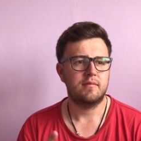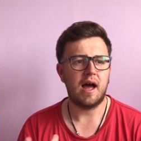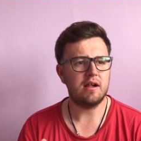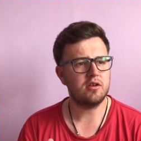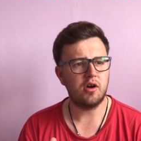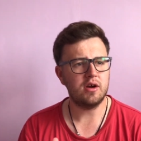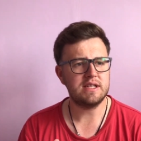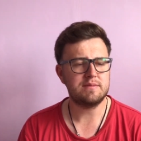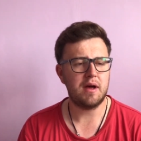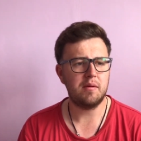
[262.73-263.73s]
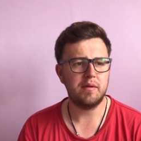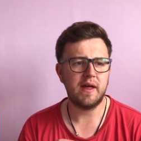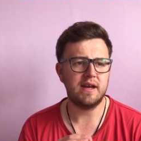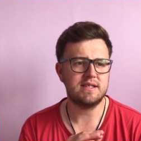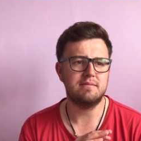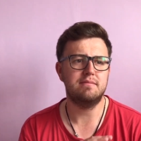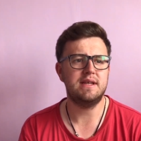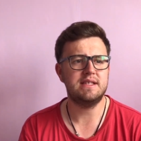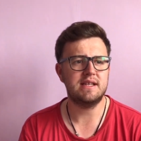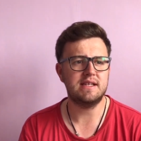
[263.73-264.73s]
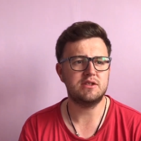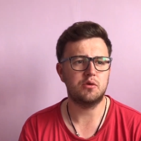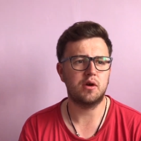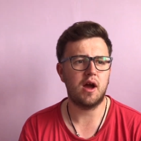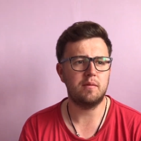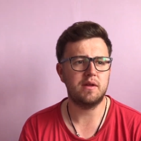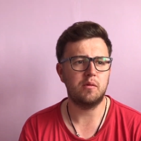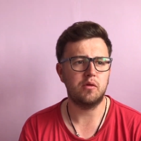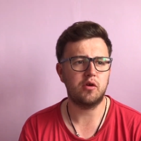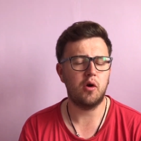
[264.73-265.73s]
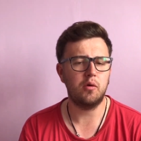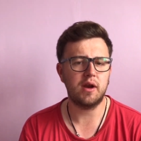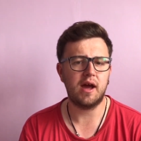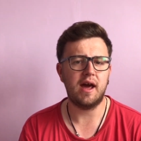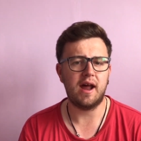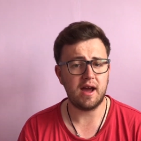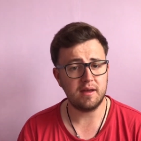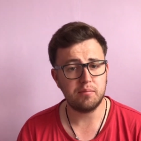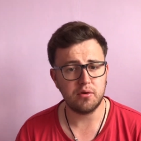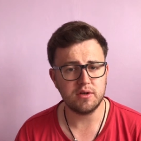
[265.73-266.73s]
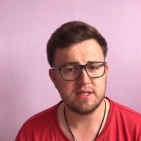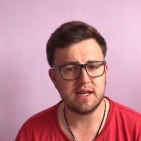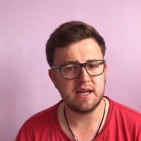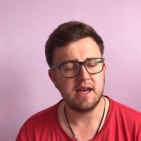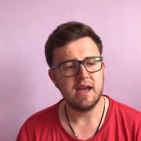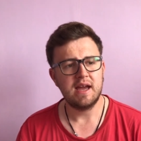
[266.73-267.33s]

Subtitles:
alcohol-y smell, but then it's immediately sort of calmed down with coconut, and I personally